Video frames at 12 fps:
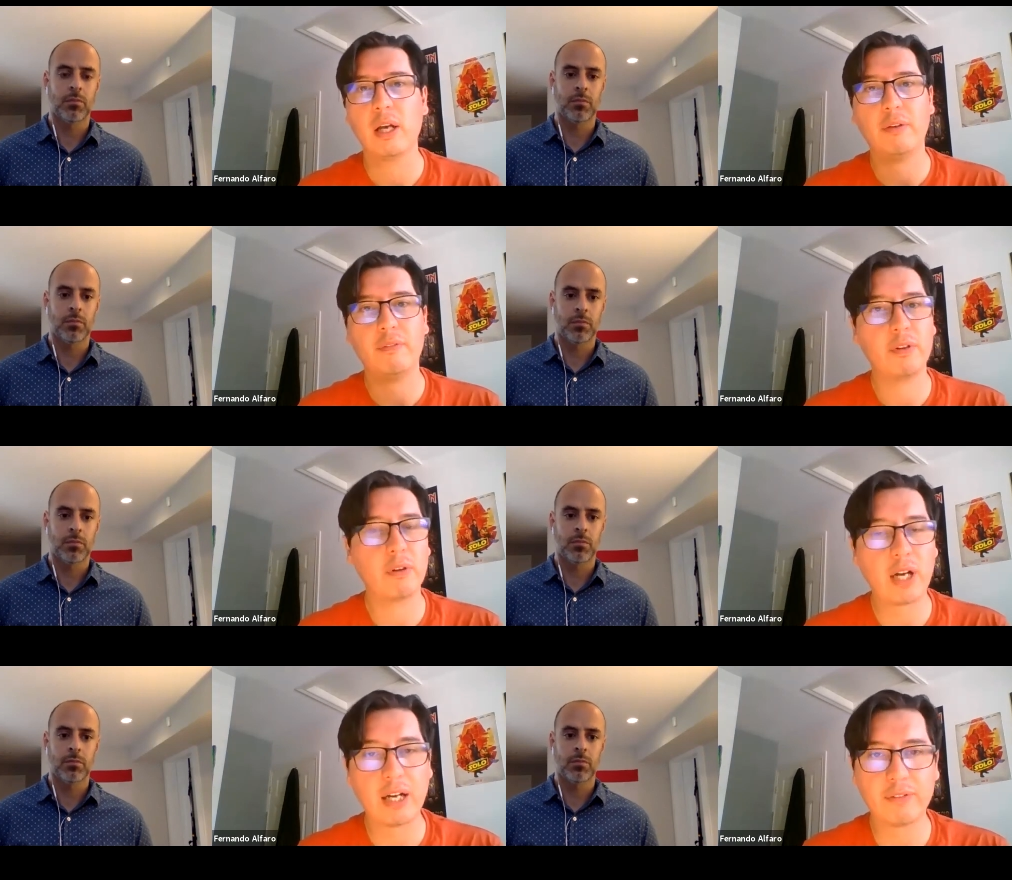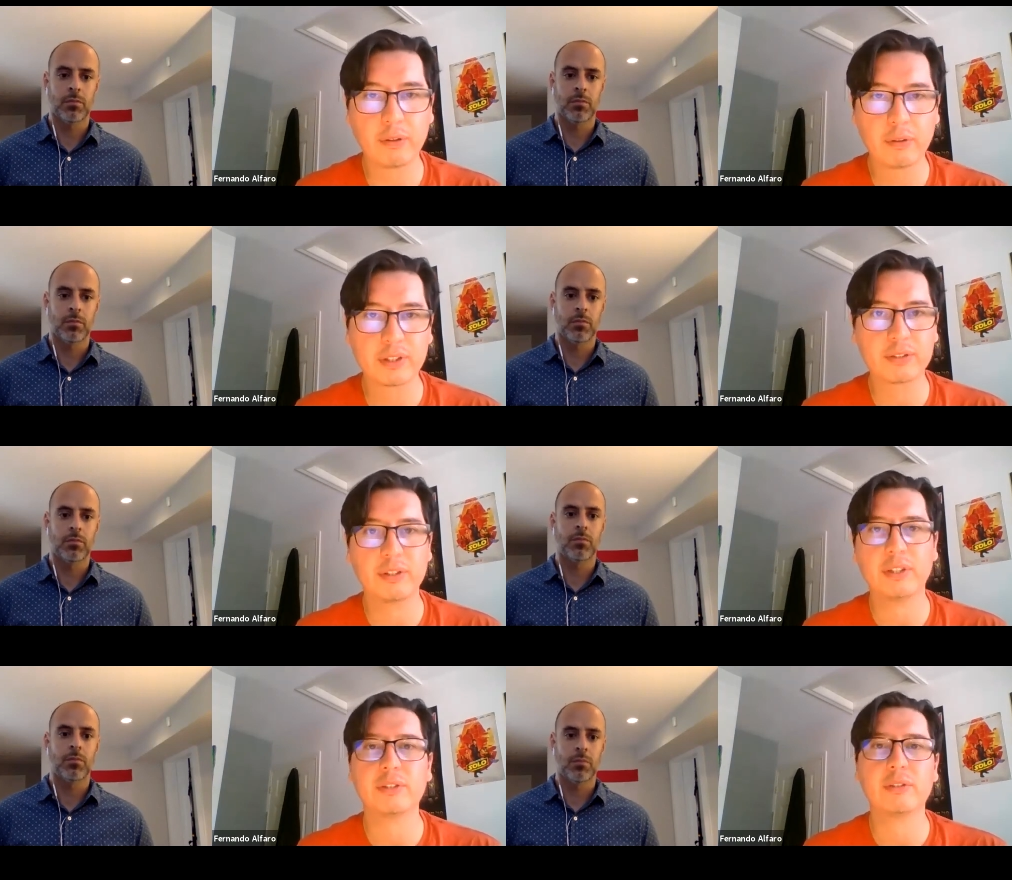Speaker 1: if you don't have an
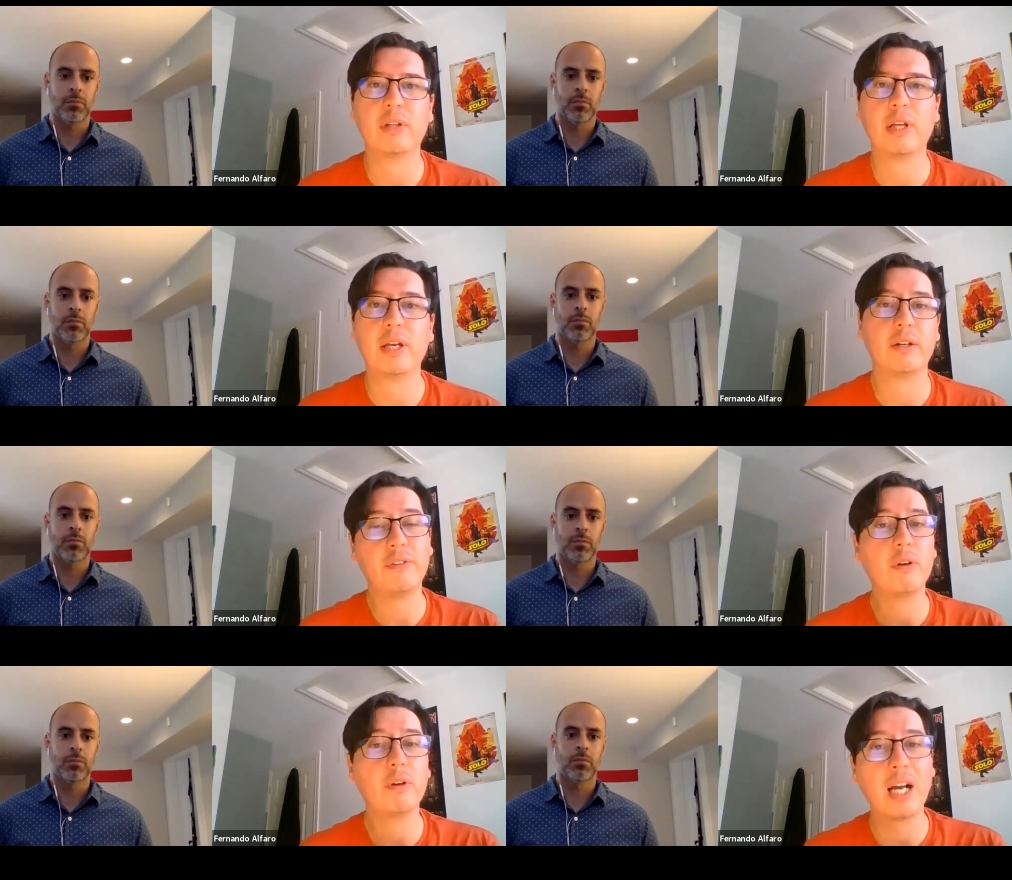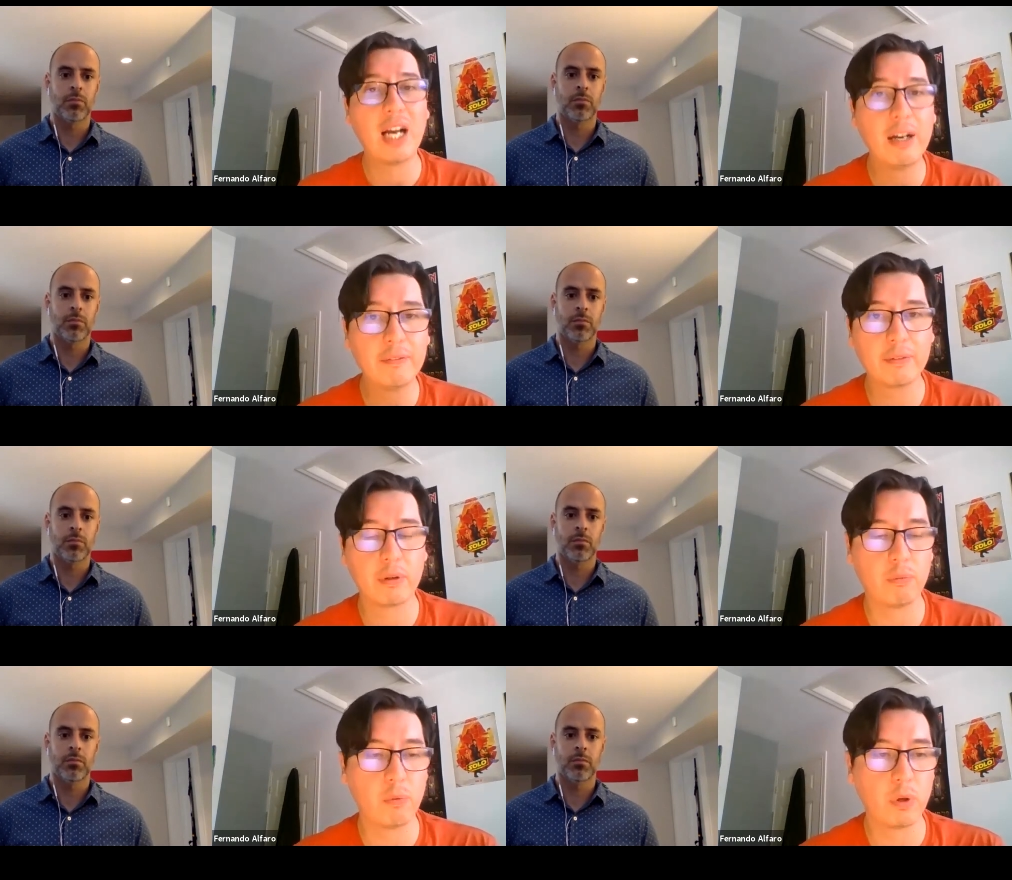orchestration layer, if you don't have
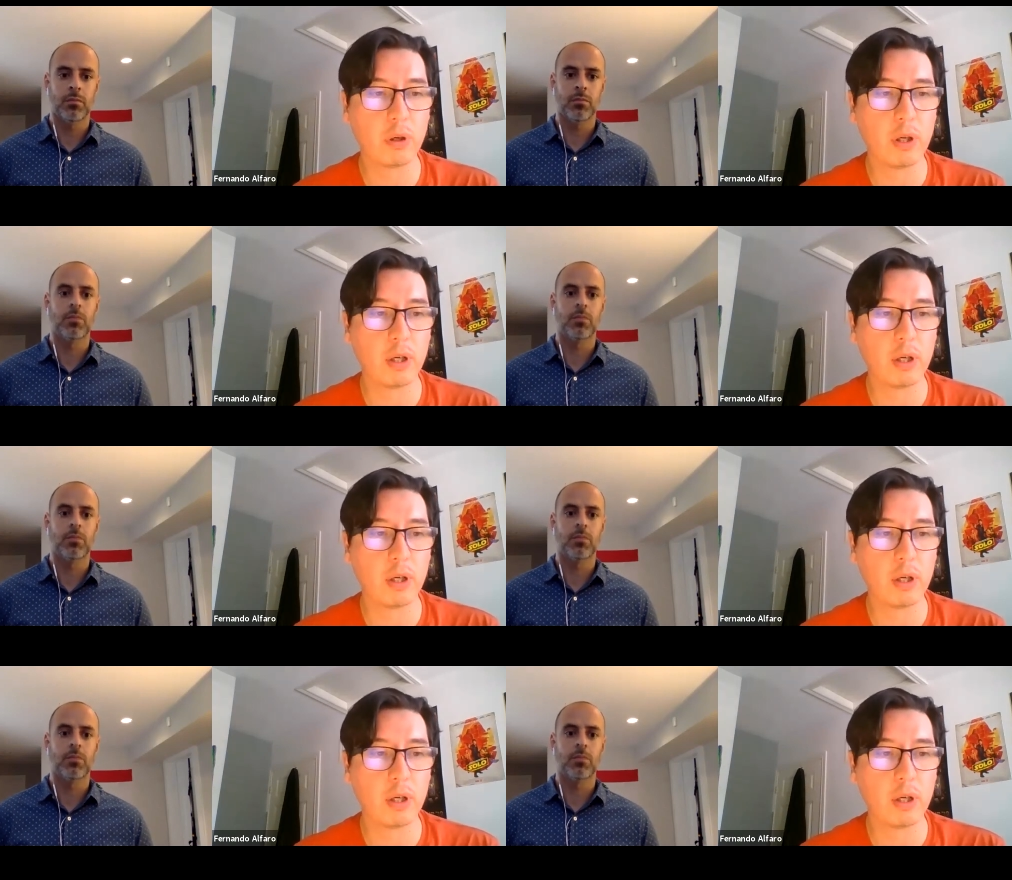or,